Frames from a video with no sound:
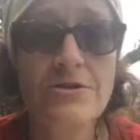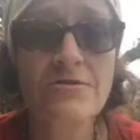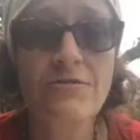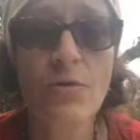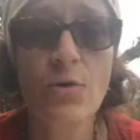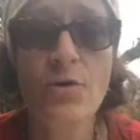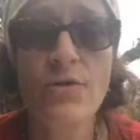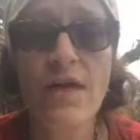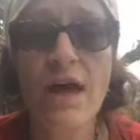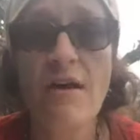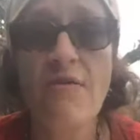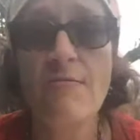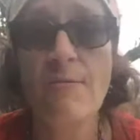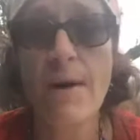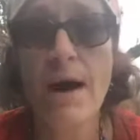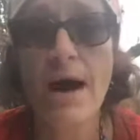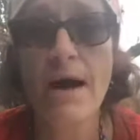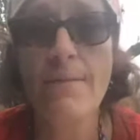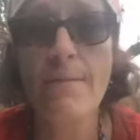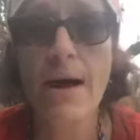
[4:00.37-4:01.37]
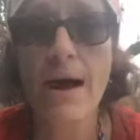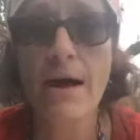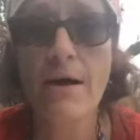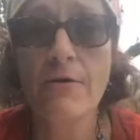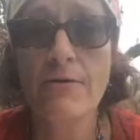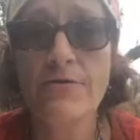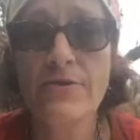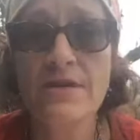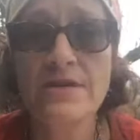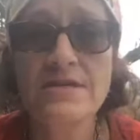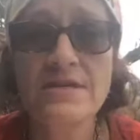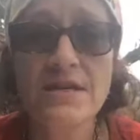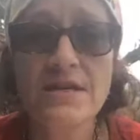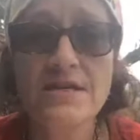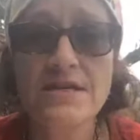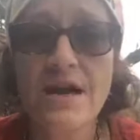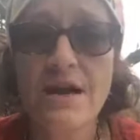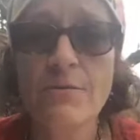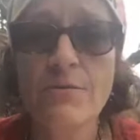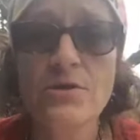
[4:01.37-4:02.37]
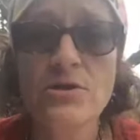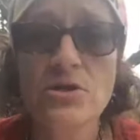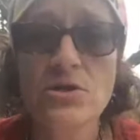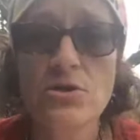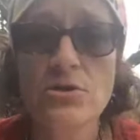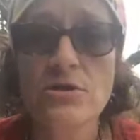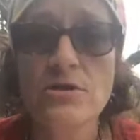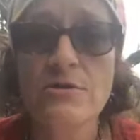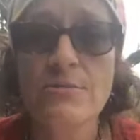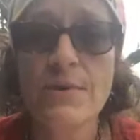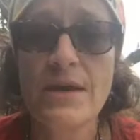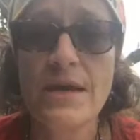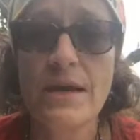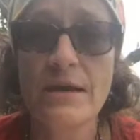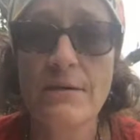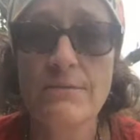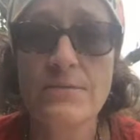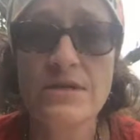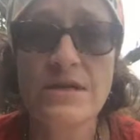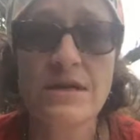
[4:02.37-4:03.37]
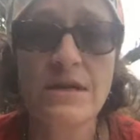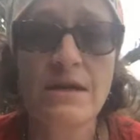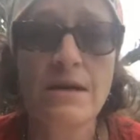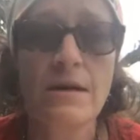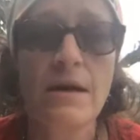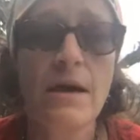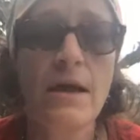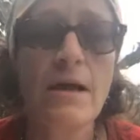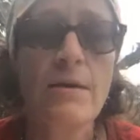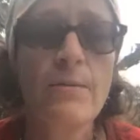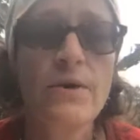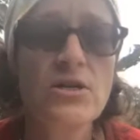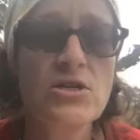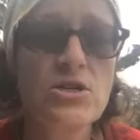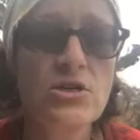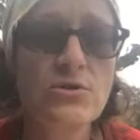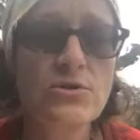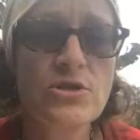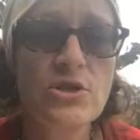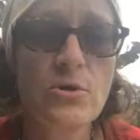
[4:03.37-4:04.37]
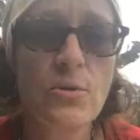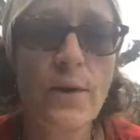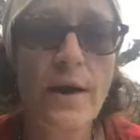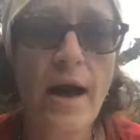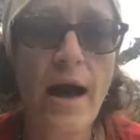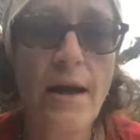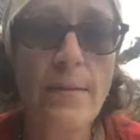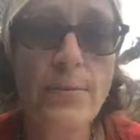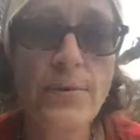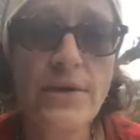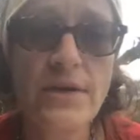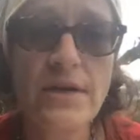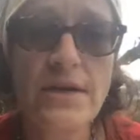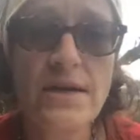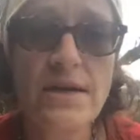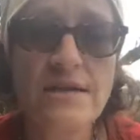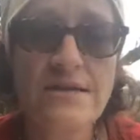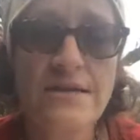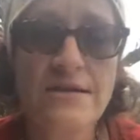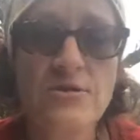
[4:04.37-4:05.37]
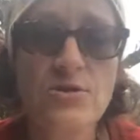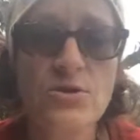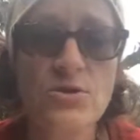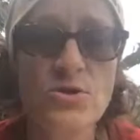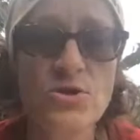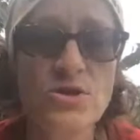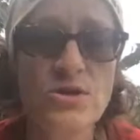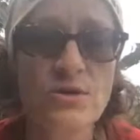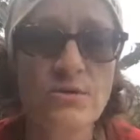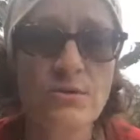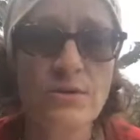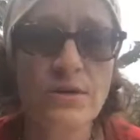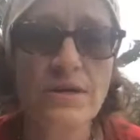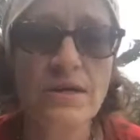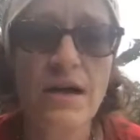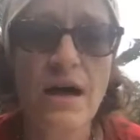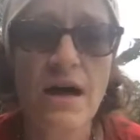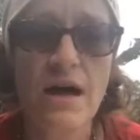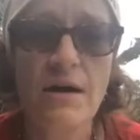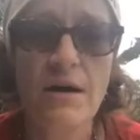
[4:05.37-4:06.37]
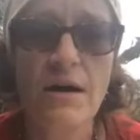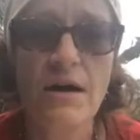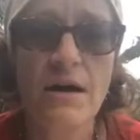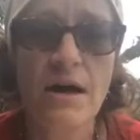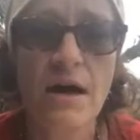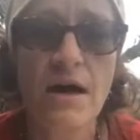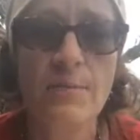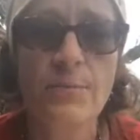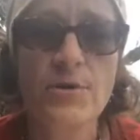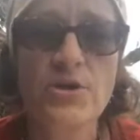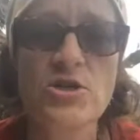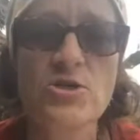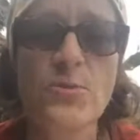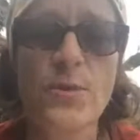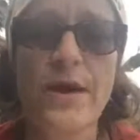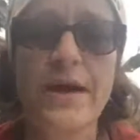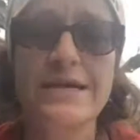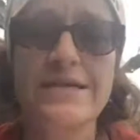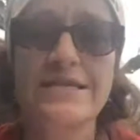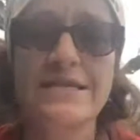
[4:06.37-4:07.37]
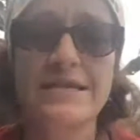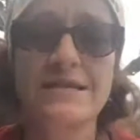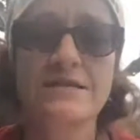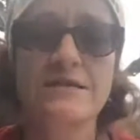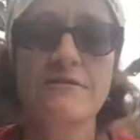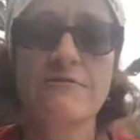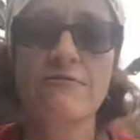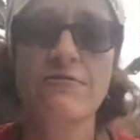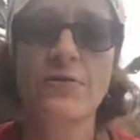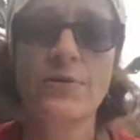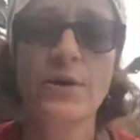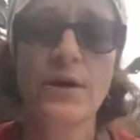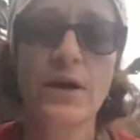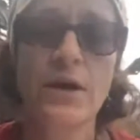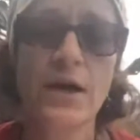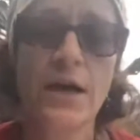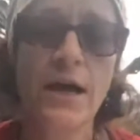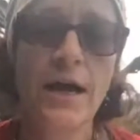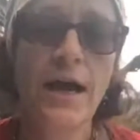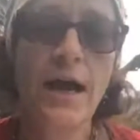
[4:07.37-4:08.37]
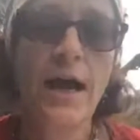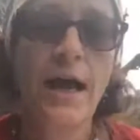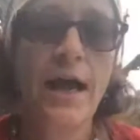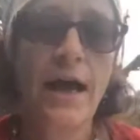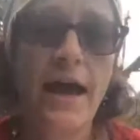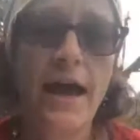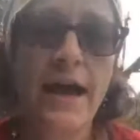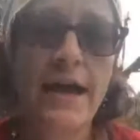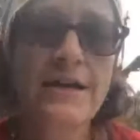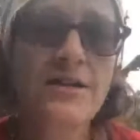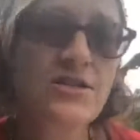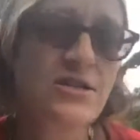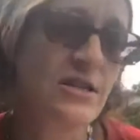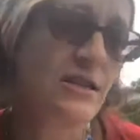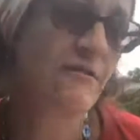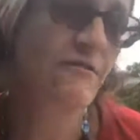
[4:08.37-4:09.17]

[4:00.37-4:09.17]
forth out of my mouth. It does not return to me empty, but shall do what I please, and shall certainly accomplish what I sent it for. And I just love